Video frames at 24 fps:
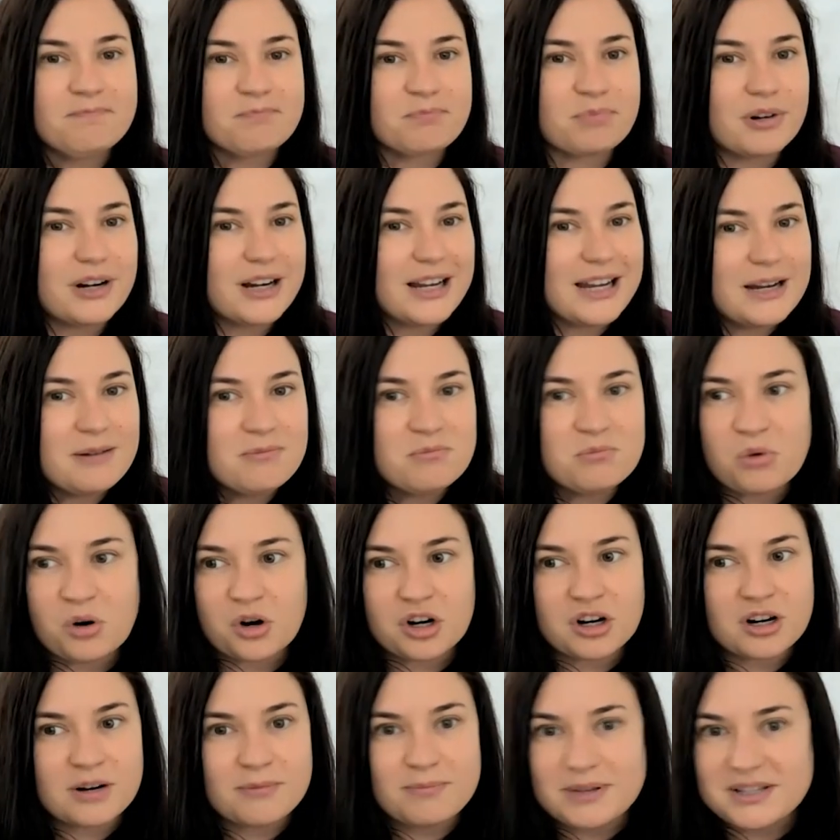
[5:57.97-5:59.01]
brick and
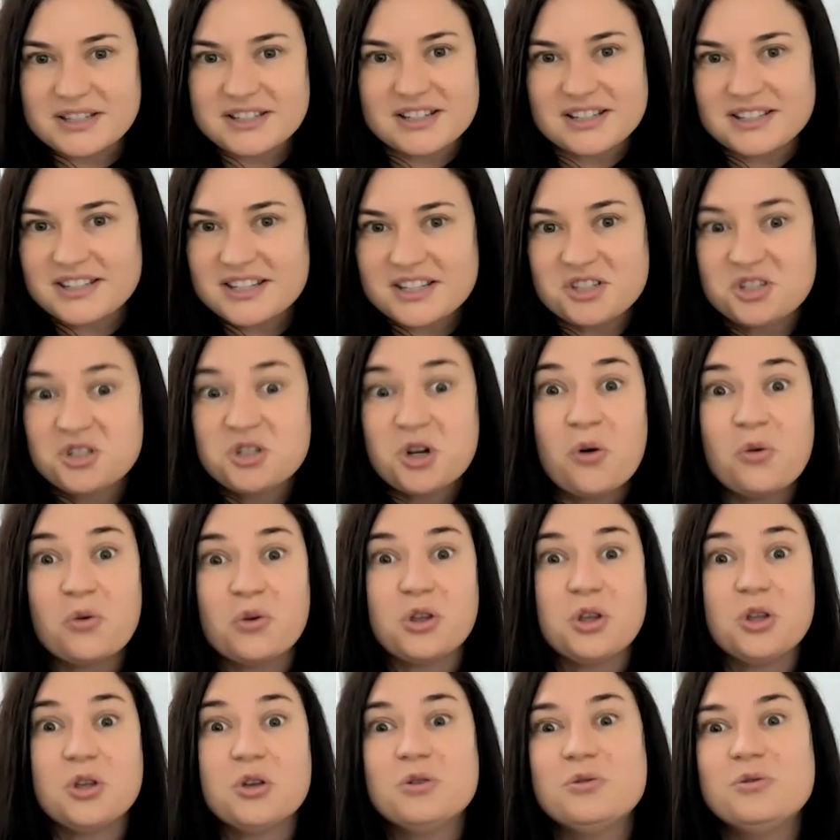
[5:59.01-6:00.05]
mortar businesses don't
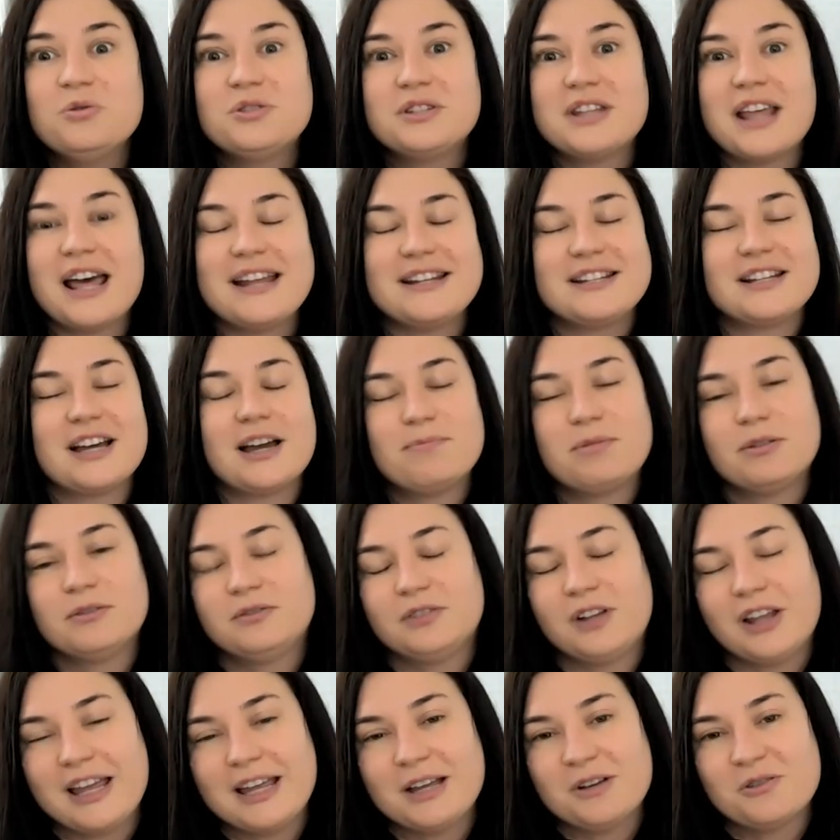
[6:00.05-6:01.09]
use that type
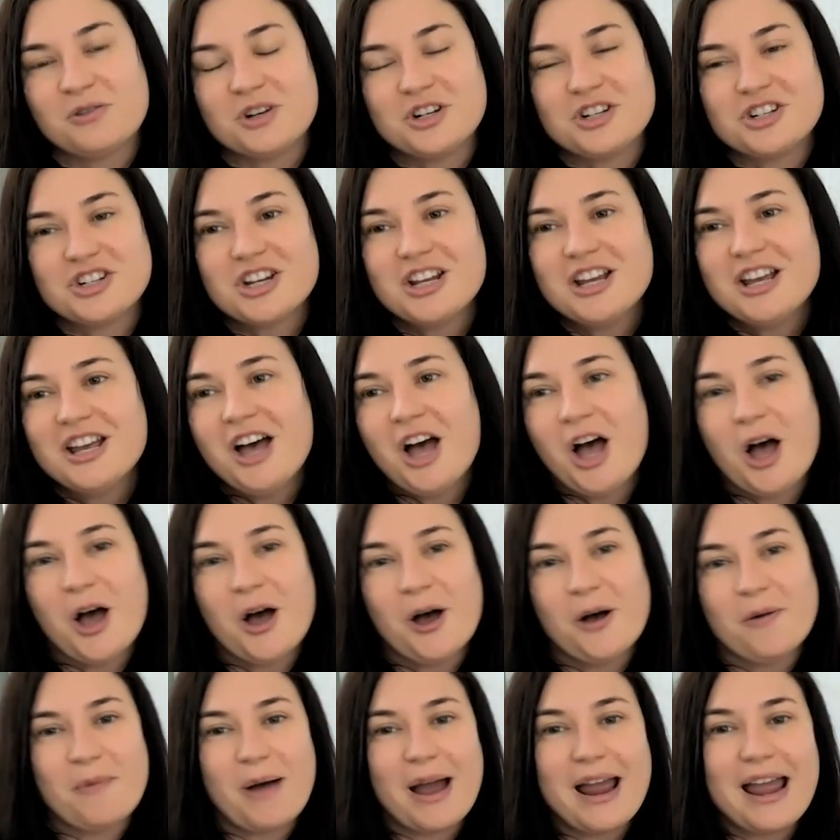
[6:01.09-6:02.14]
of language.
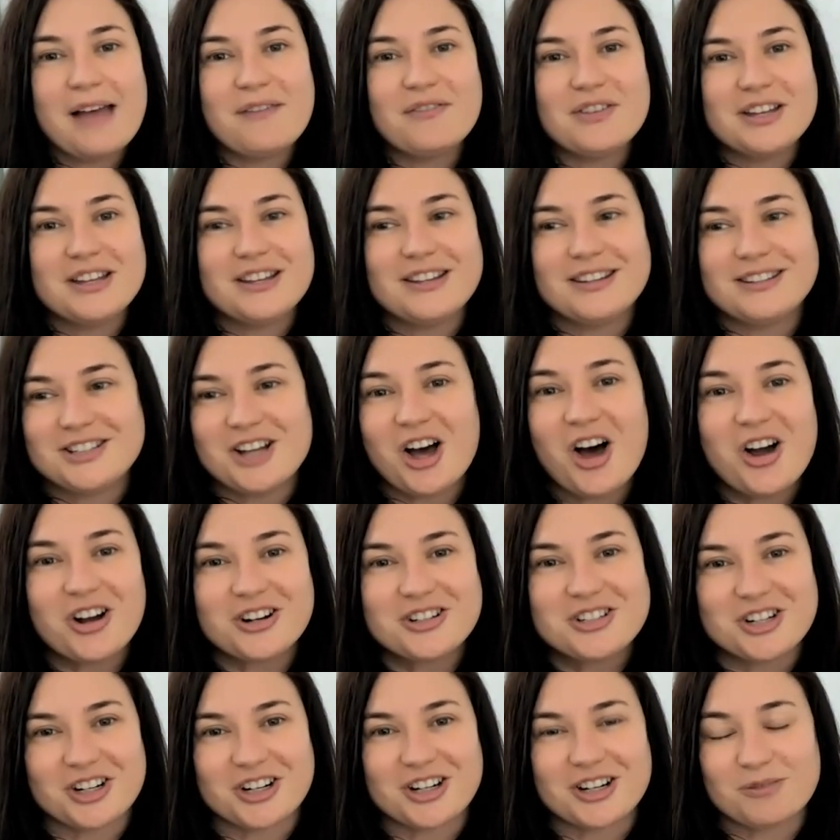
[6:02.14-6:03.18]
Um, I have a
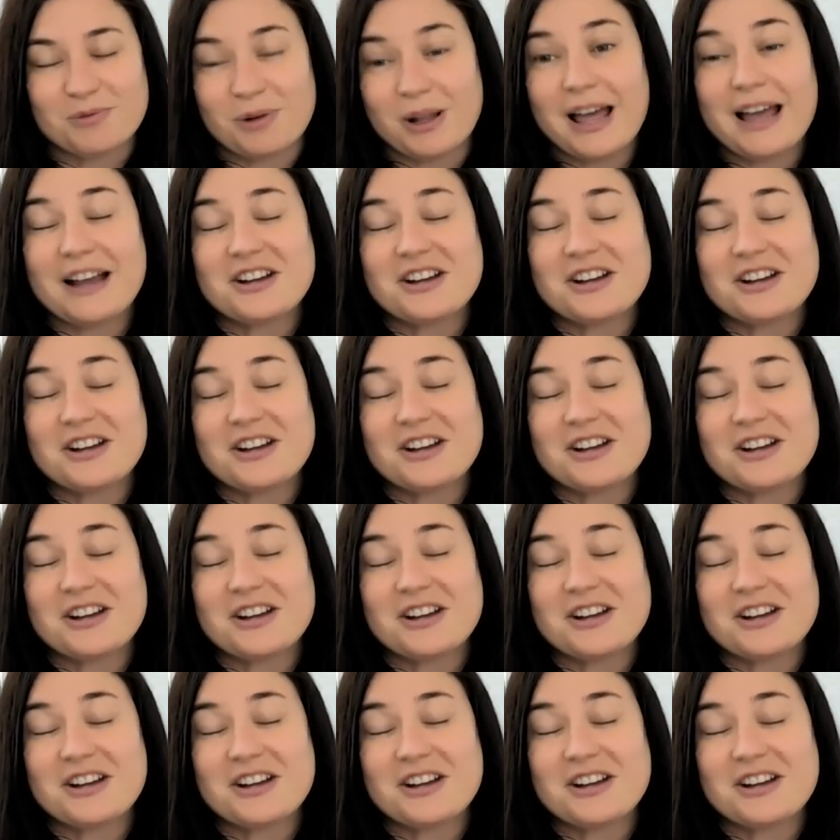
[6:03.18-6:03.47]
doctor, well,